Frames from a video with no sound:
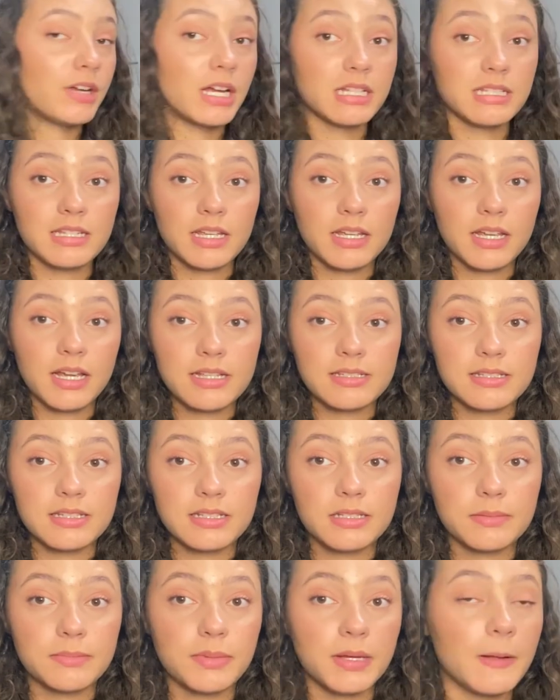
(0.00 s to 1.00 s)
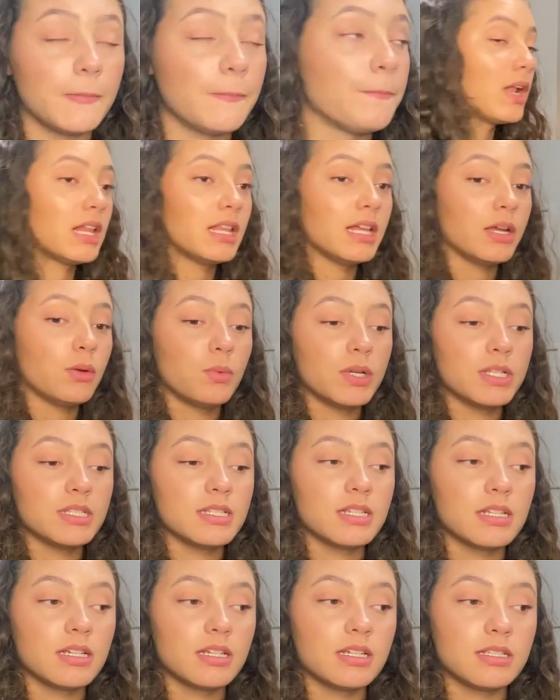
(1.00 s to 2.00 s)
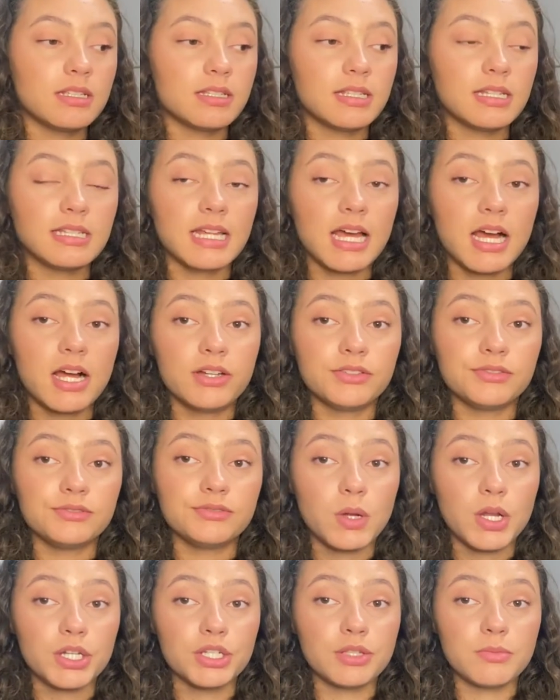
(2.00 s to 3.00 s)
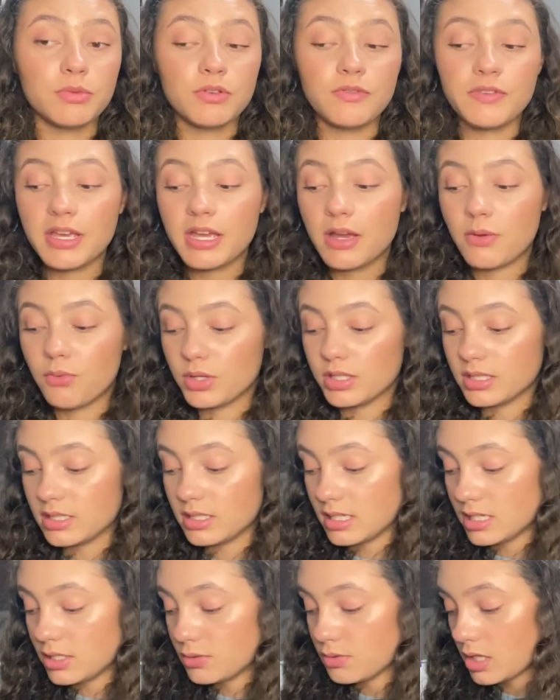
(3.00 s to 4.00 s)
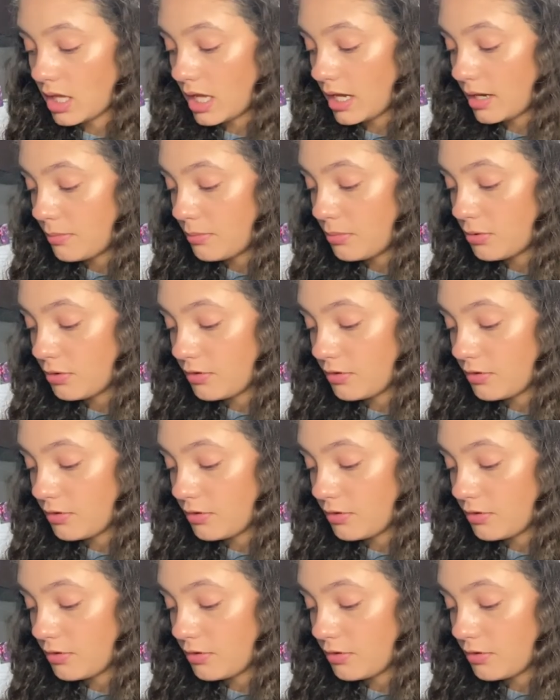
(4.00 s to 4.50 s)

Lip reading: forgot to tell you guys this, but when I like went to sit down to watch the movie once these were like